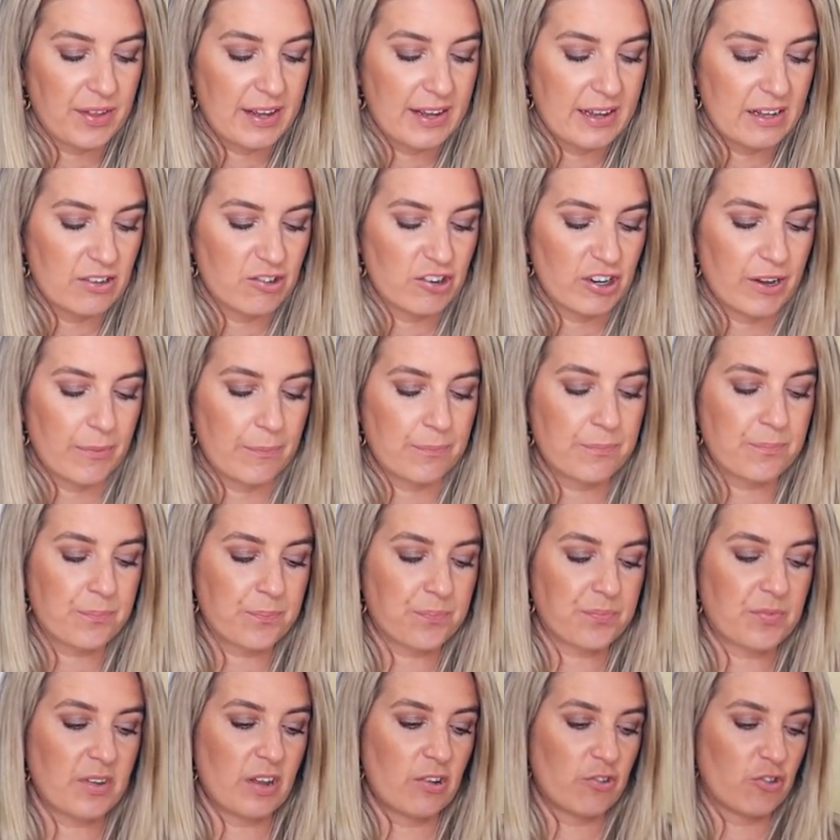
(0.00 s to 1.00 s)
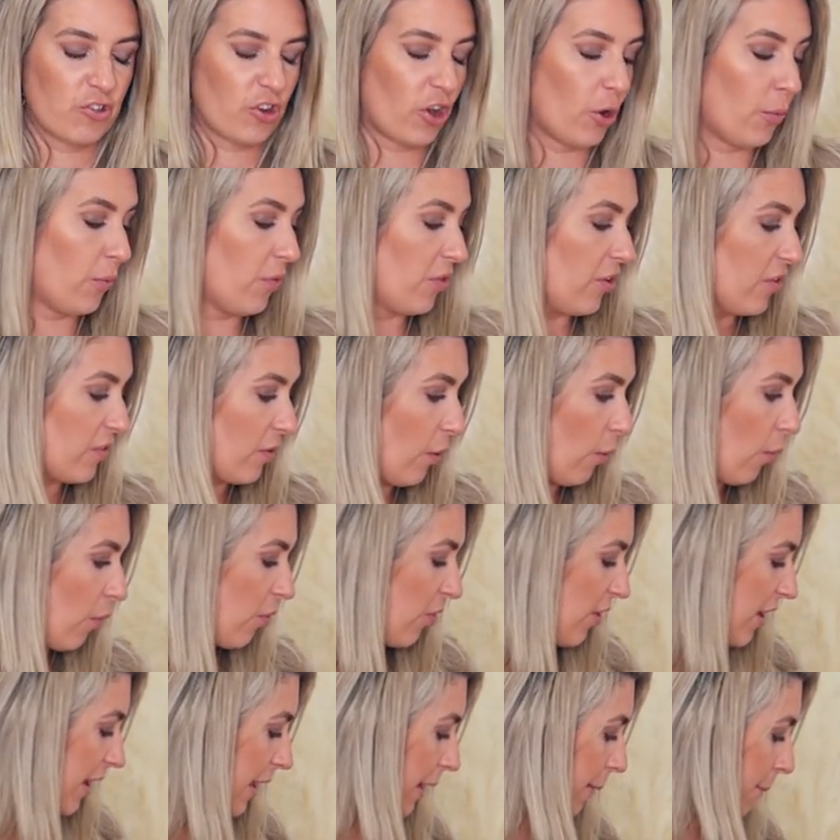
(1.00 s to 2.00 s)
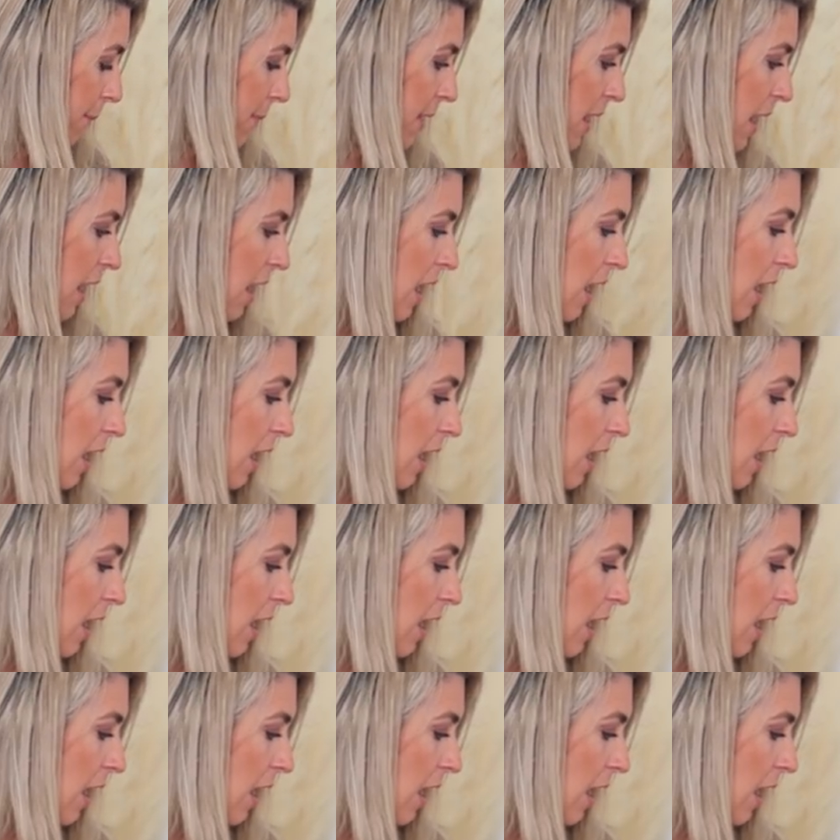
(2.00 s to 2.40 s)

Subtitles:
kitchen to go with this whole theme.